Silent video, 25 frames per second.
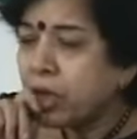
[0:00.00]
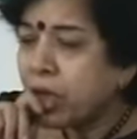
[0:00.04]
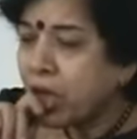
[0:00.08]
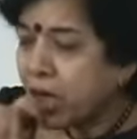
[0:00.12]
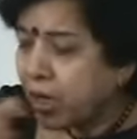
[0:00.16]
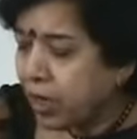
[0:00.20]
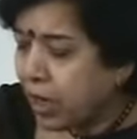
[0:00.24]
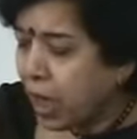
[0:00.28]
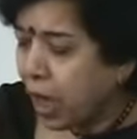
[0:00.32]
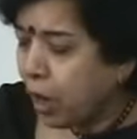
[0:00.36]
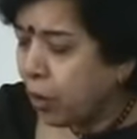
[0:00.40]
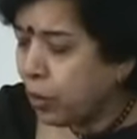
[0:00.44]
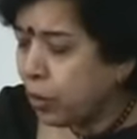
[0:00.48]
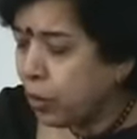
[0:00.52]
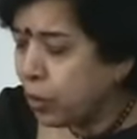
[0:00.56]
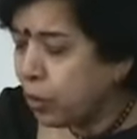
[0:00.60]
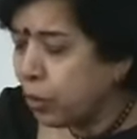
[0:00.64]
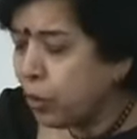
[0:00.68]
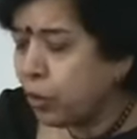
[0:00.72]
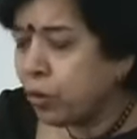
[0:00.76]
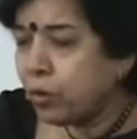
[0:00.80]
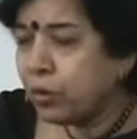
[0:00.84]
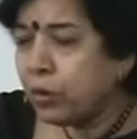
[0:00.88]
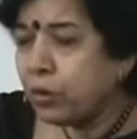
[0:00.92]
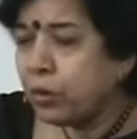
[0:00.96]
Now, you
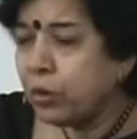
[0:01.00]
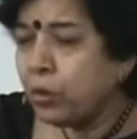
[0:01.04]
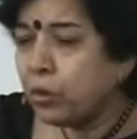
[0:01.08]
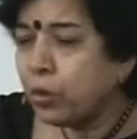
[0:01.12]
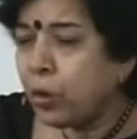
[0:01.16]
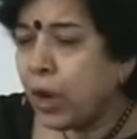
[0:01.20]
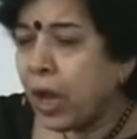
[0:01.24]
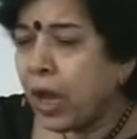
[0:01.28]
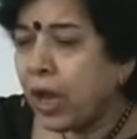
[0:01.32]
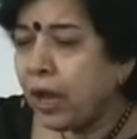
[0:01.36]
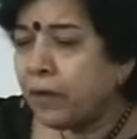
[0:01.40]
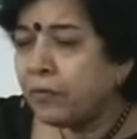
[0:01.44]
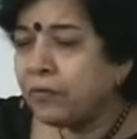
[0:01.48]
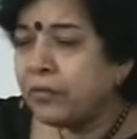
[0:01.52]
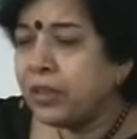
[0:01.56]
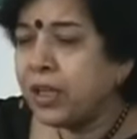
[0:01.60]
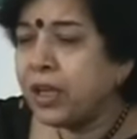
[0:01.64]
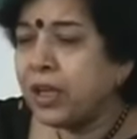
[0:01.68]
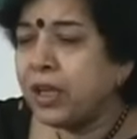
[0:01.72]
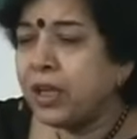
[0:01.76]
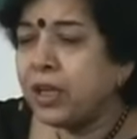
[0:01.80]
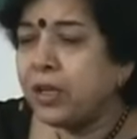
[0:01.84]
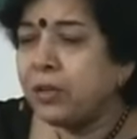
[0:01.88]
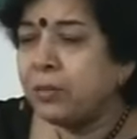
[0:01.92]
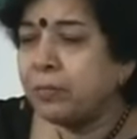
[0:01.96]
know, you have
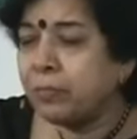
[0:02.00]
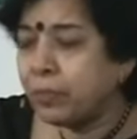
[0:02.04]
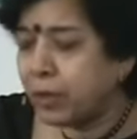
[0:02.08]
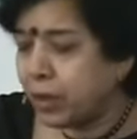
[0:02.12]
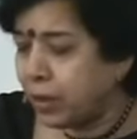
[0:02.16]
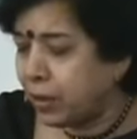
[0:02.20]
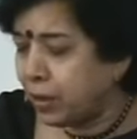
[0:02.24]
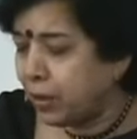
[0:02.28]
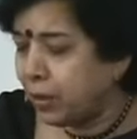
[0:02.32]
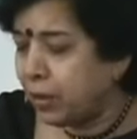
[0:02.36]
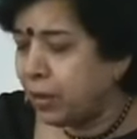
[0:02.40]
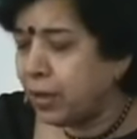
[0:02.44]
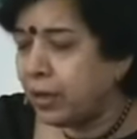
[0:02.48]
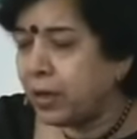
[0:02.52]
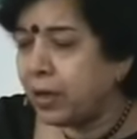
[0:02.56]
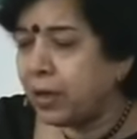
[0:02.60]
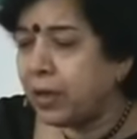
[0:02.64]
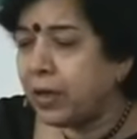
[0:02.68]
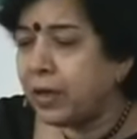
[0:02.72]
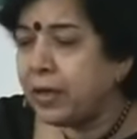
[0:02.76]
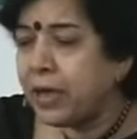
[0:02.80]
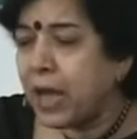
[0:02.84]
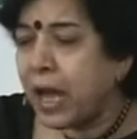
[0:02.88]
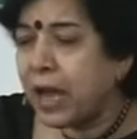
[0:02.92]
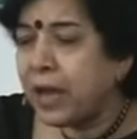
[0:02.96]
the uh,
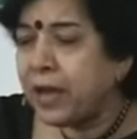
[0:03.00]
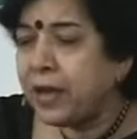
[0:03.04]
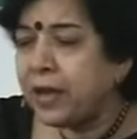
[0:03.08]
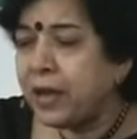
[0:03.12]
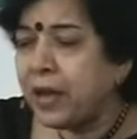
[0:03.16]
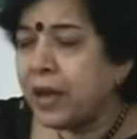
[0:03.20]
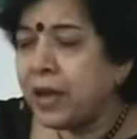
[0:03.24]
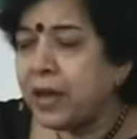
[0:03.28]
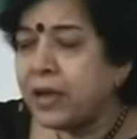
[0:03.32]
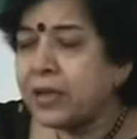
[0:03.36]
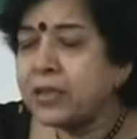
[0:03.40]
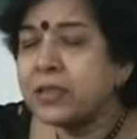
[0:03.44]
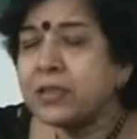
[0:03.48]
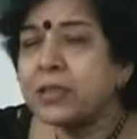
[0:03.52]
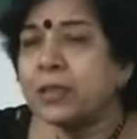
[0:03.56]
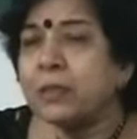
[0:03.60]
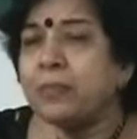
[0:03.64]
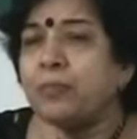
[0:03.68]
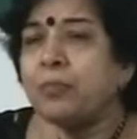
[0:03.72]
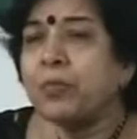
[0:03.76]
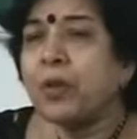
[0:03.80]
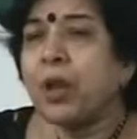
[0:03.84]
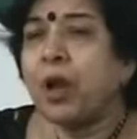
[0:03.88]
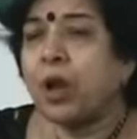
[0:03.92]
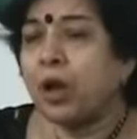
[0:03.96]
Nayanars
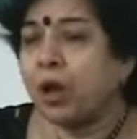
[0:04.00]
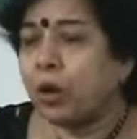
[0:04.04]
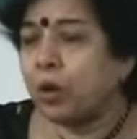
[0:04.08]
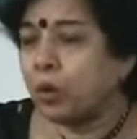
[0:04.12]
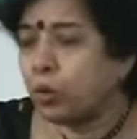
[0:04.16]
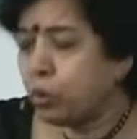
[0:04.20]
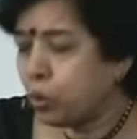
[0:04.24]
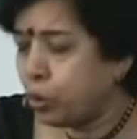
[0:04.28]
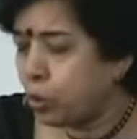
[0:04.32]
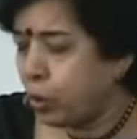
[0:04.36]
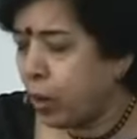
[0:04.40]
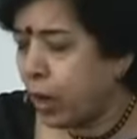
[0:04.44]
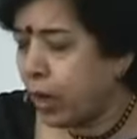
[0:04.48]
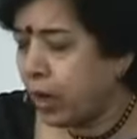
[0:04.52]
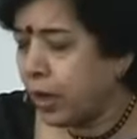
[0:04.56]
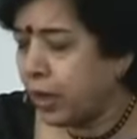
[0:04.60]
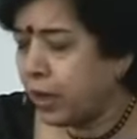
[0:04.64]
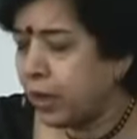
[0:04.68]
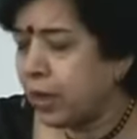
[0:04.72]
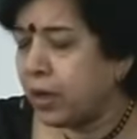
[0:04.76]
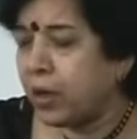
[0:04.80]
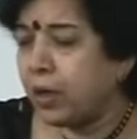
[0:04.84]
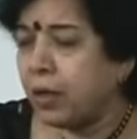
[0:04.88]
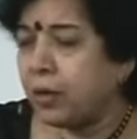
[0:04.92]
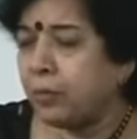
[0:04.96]
uh, who
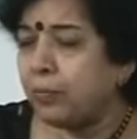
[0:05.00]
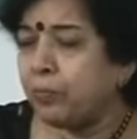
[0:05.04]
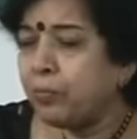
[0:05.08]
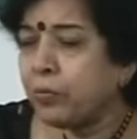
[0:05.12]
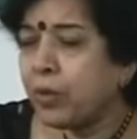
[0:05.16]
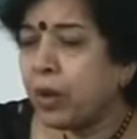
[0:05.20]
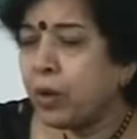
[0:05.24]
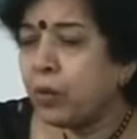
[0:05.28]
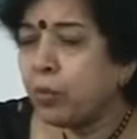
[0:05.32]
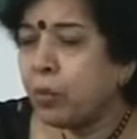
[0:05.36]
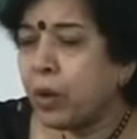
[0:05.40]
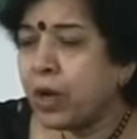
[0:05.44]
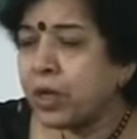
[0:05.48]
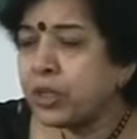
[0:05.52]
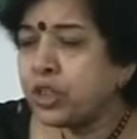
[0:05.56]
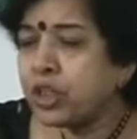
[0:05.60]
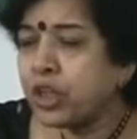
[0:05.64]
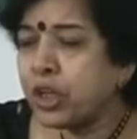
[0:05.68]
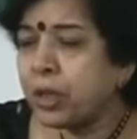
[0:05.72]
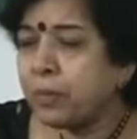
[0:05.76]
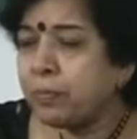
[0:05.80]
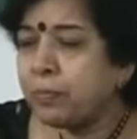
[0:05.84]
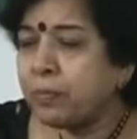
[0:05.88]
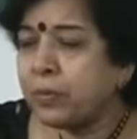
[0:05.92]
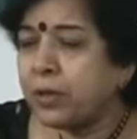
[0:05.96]
are um,
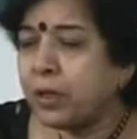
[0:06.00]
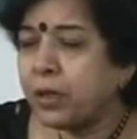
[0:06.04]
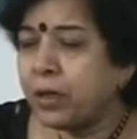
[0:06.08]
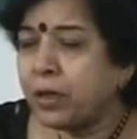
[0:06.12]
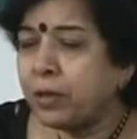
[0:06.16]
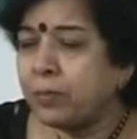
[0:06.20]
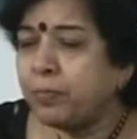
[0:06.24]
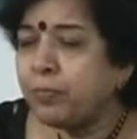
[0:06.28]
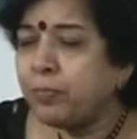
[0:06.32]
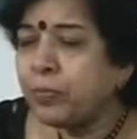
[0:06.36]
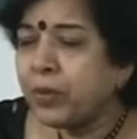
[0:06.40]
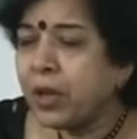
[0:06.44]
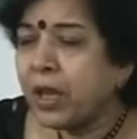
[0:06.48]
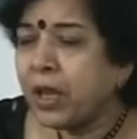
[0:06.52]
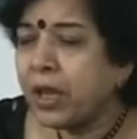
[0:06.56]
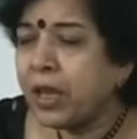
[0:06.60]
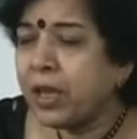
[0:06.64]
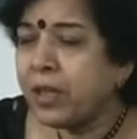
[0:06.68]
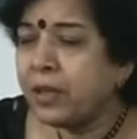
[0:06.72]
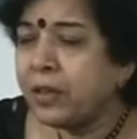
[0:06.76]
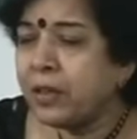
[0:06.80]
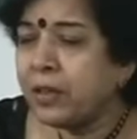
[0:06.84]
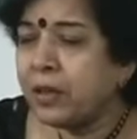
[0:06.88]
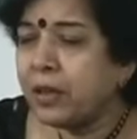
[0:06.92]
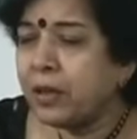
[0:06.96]
worshipped um,
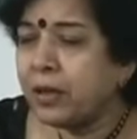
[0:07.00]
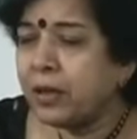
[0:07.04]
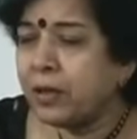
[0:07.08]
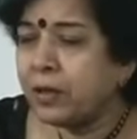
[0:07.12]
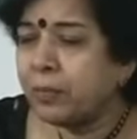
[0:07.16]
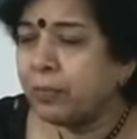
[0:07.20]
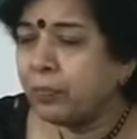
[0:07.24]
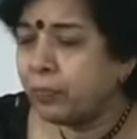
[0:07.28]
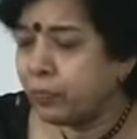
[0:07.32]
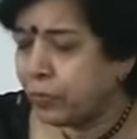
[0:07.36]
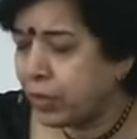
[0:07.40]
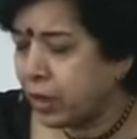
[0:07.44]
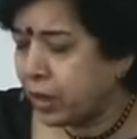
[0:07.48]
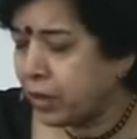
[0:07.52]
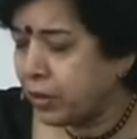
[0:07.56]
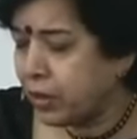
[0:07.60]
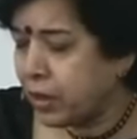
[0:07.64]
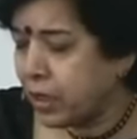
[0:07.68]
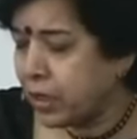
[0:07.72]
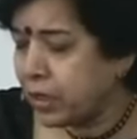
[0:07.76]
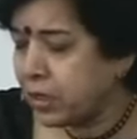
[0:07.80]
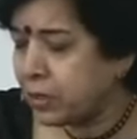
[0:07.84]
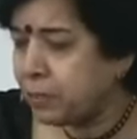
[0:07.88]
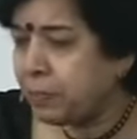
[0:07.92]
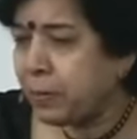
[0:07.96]
in um,
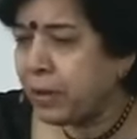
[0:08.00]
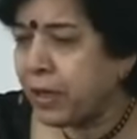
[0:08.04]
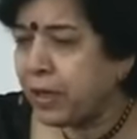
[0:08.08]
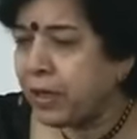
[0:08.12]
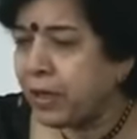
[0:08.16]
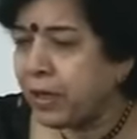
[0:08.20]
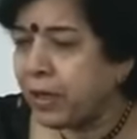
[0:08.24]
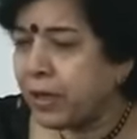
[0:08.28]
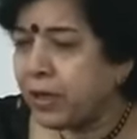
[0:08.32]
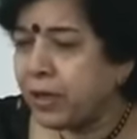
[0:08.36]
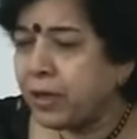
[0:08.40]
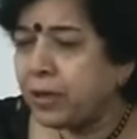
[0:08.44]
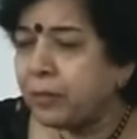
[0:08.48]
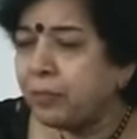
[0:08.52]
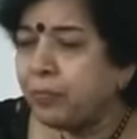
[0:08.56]
this period